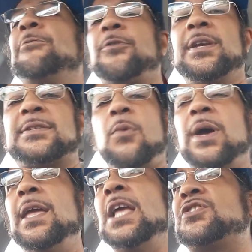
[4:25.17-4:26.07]
friends say,
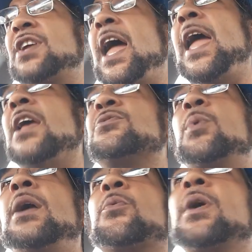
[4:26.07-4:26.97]
well, he's changed.
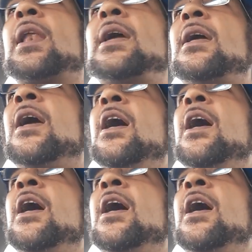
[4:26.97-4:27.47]
Wait, really?